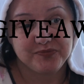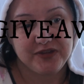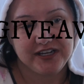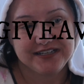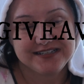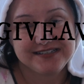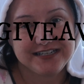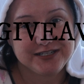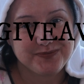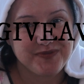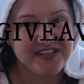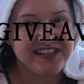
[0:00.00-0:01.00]
like
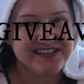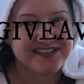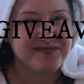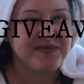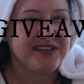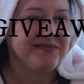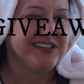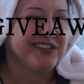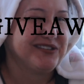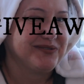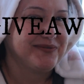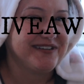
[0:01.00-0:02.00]
6 months and maybe
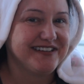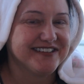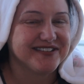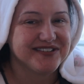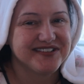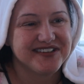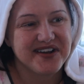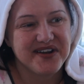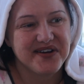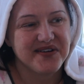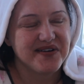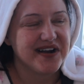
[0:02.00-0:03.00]
2 weeks or
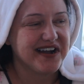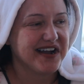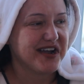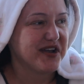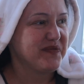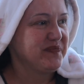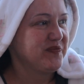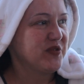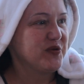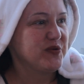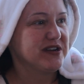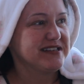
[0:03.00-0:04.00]
so.
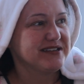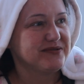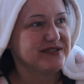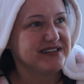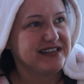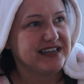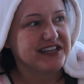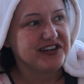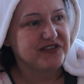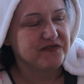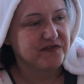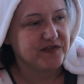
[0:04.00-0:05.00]
What was it? It was the
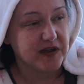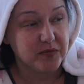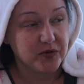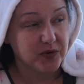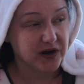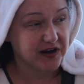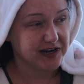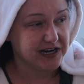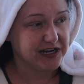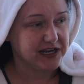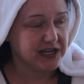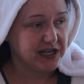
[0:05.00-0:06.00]
end of
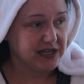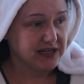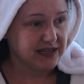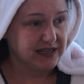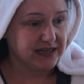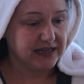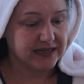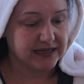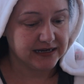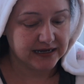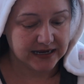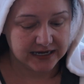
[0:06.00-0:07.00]
February,
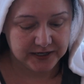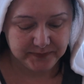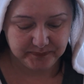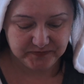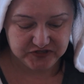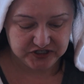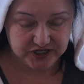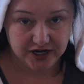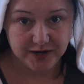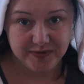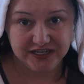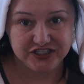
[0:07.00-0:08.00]
and I
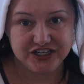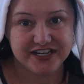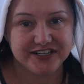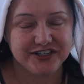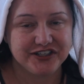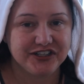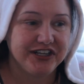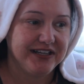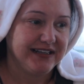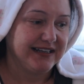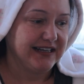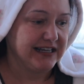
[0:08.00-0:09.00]
started my channel.
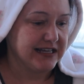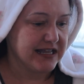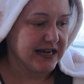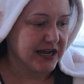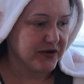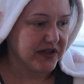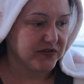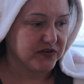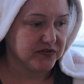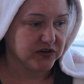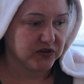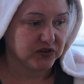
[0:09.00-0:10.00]
And now I have
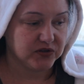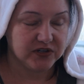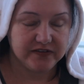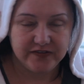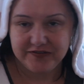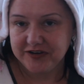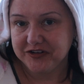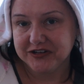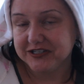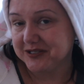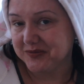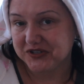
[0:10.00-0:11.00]
over
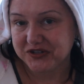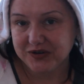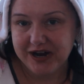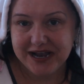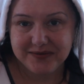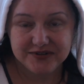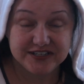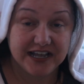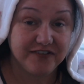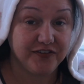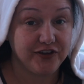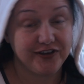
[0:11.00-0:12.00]
3,500 subscribers.
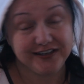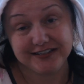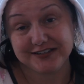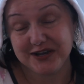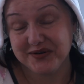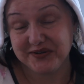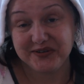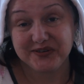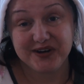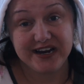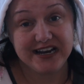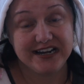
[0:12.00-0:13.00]
I feel like it's going
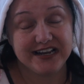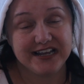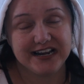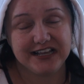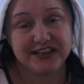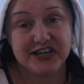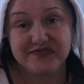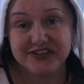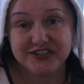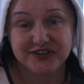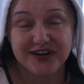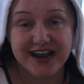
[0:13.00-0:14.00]
great, and I love
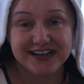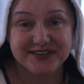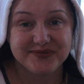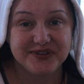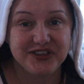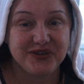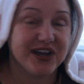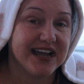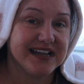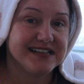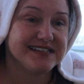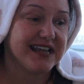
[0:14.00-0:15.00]
interacting with you
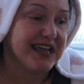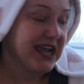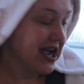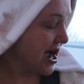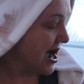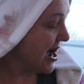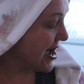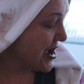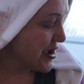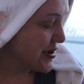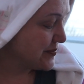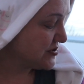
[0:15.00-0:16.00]
guys. So
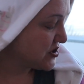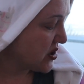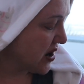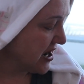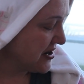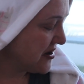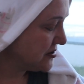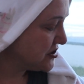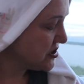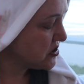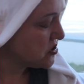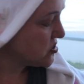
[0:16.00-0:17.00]
I don't
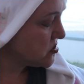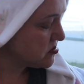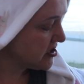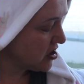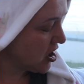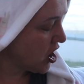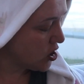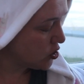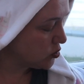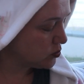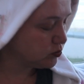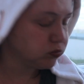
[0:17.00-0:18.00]

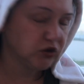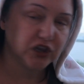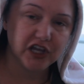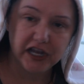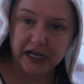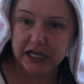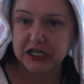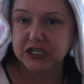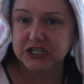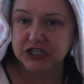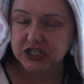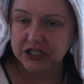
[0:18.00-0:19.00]
do, you know, planned